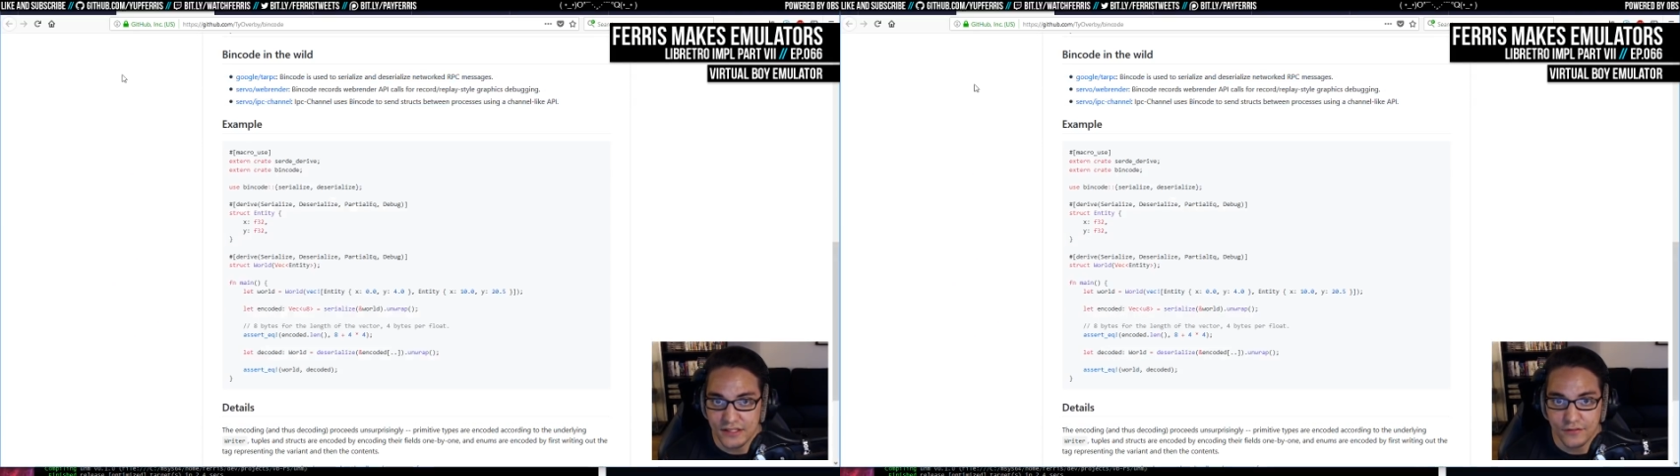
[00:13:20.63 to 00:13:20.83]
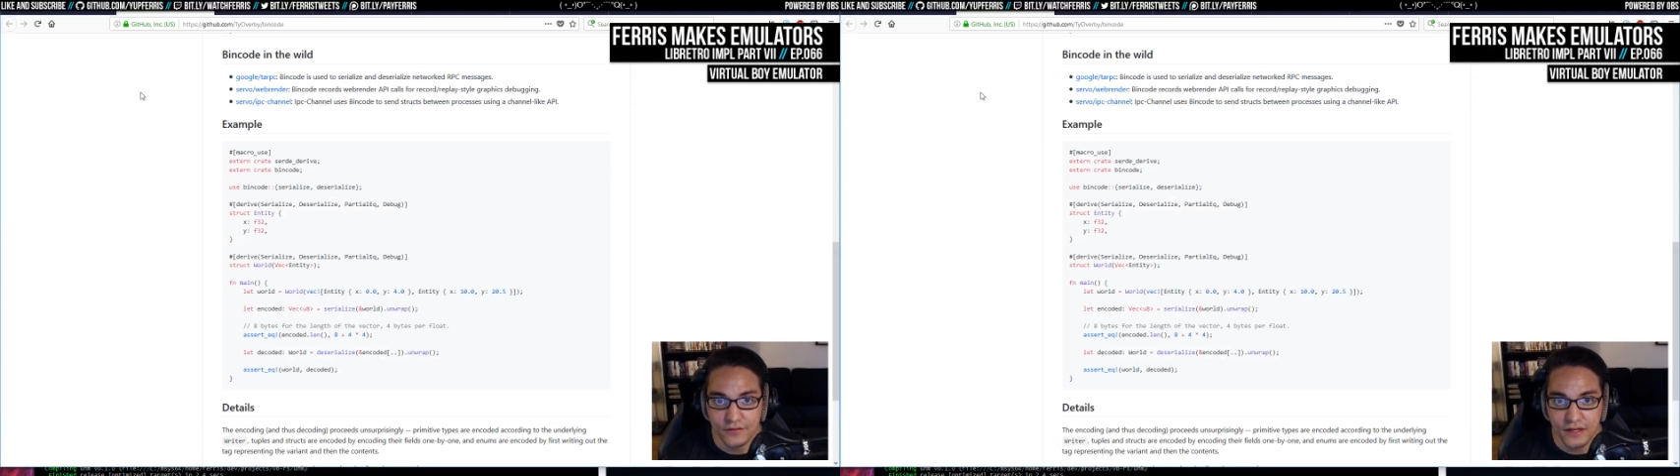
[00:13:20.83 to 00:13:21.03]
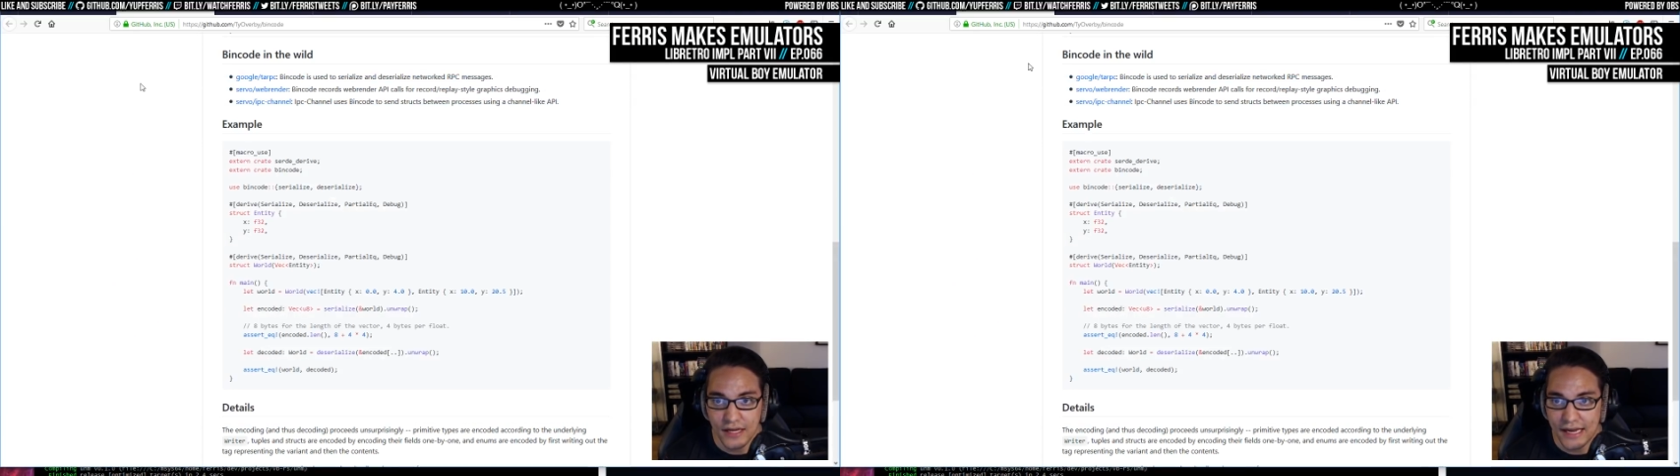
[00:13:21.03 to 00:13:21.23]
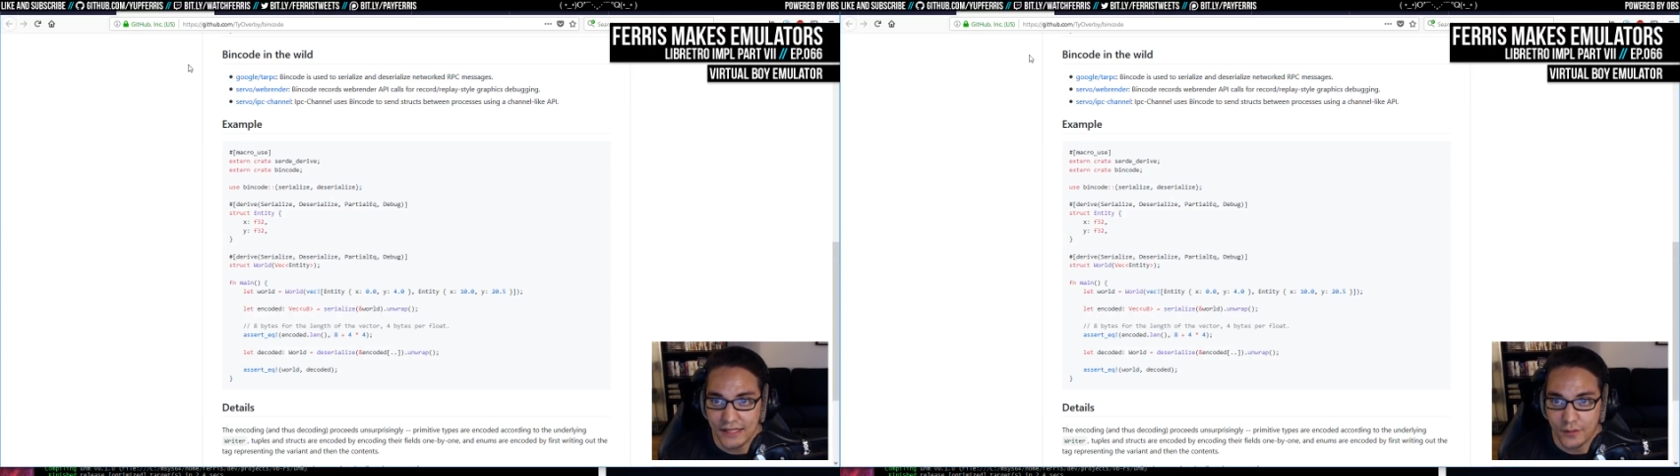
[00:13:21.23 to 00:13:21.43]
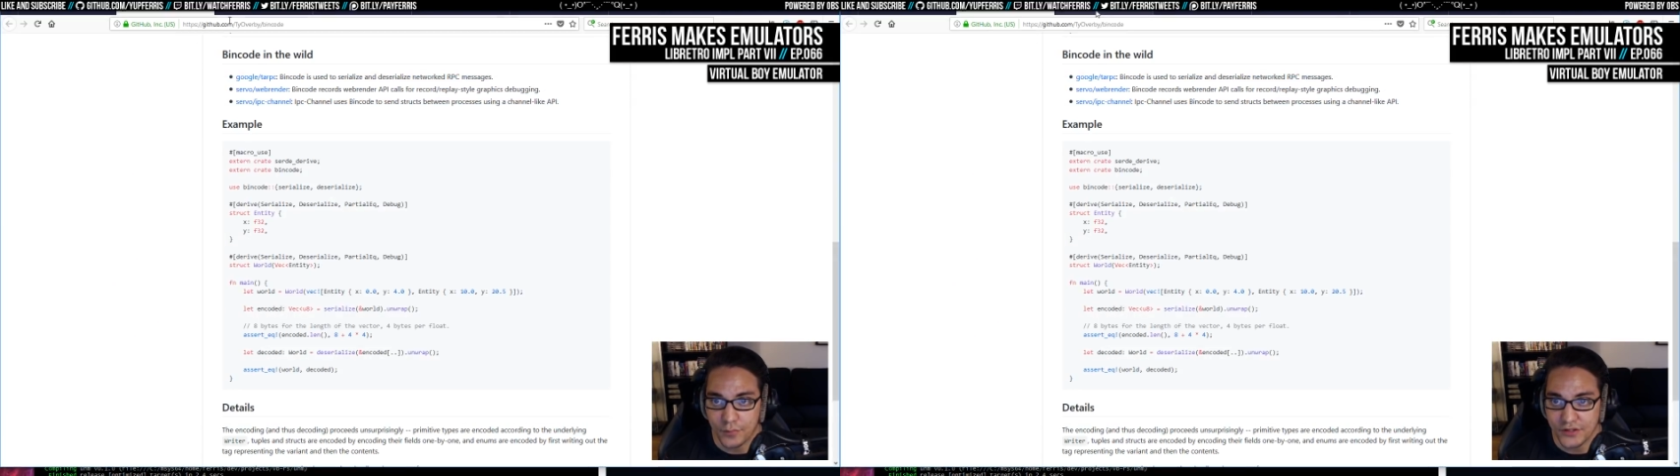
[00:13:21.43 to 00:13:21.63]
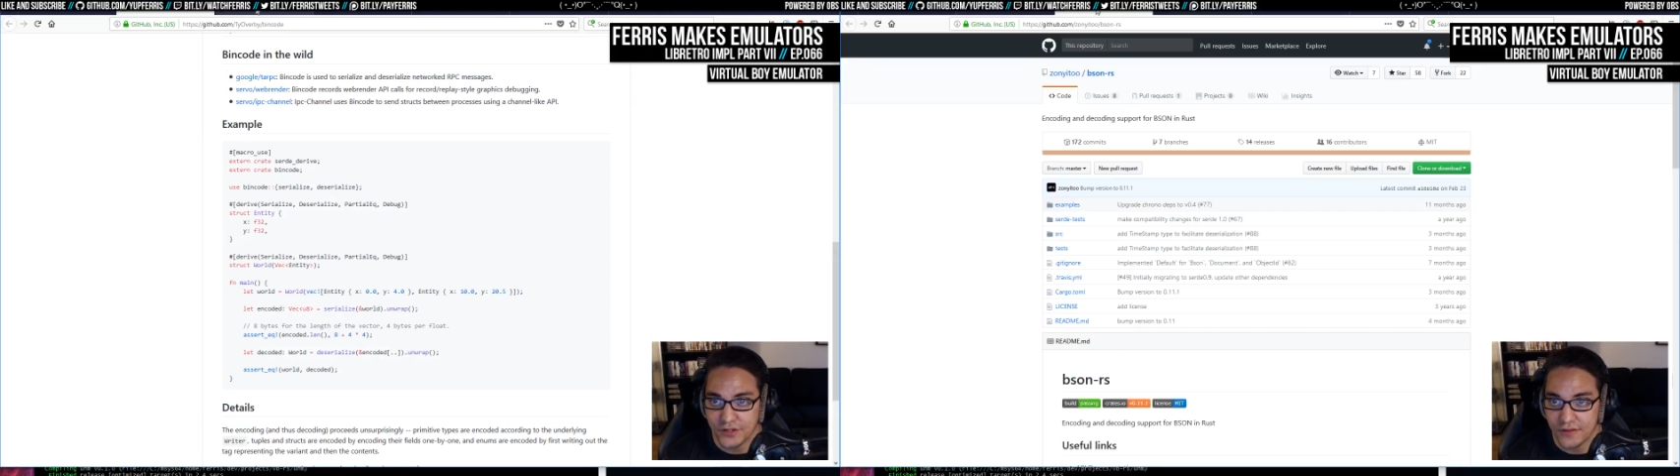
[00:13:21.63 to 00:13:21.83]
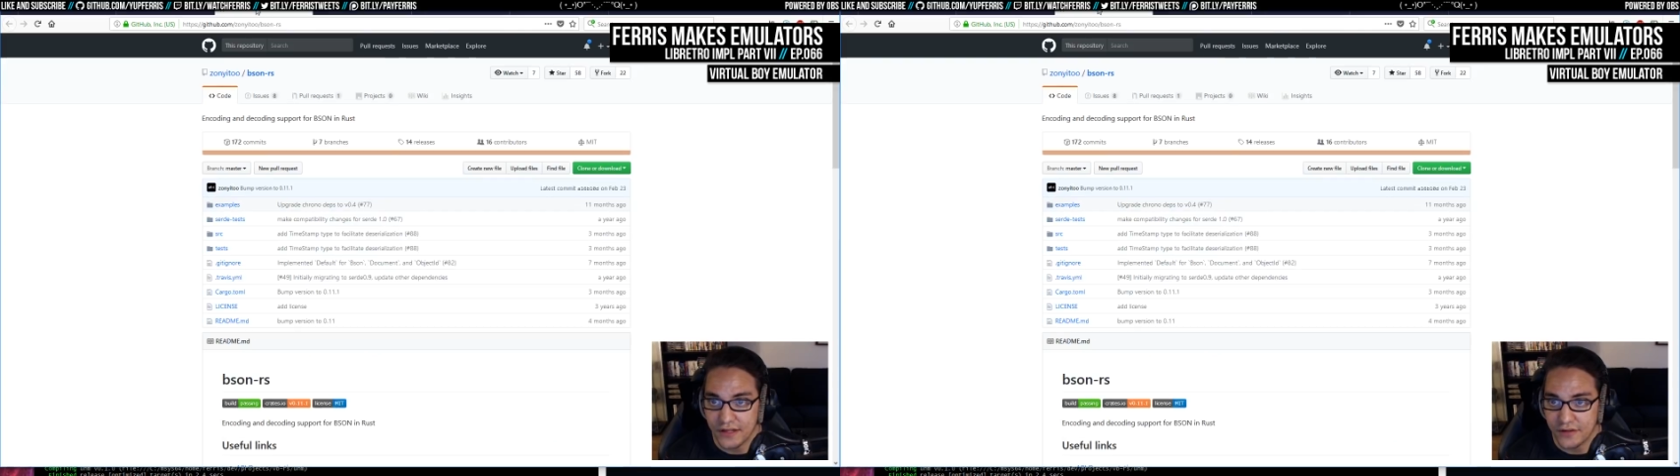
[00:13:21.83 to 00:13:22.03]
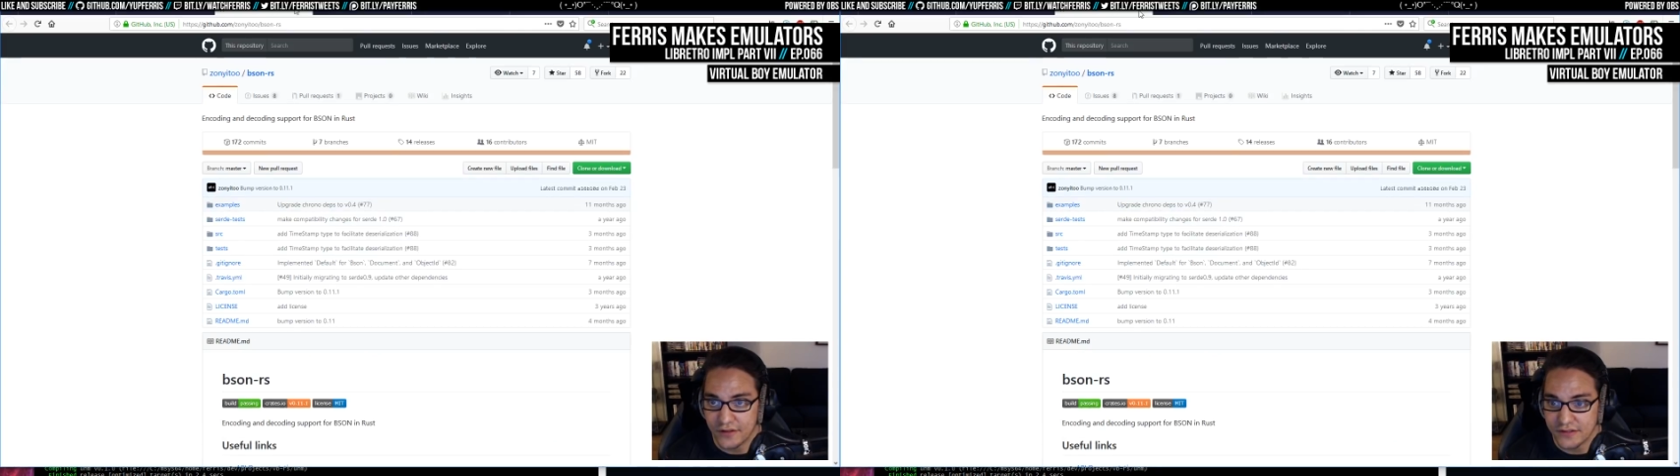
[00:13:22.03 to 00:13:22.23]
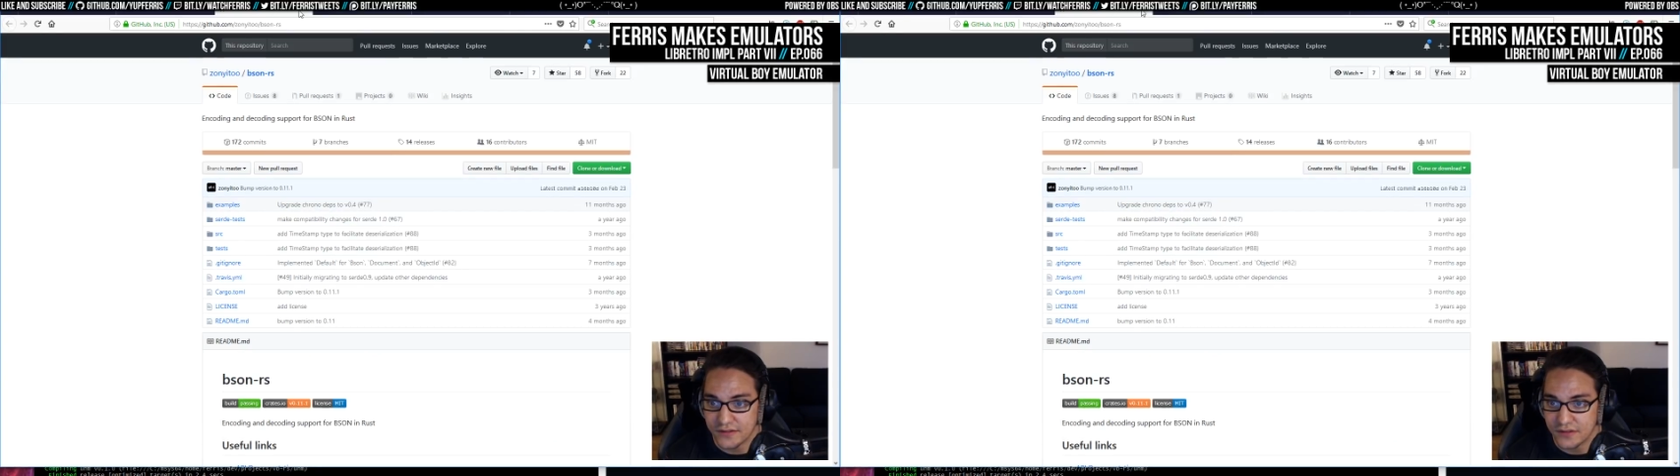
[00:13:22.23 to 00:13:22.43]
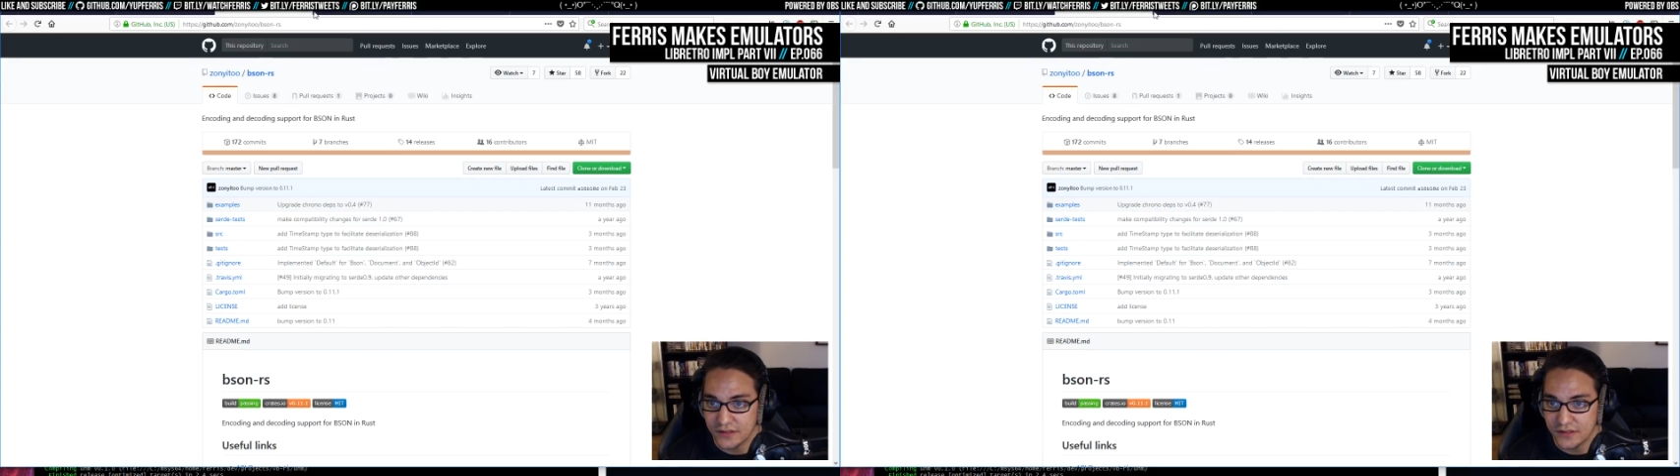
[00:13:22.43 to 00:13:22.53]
if adding compression on the end of this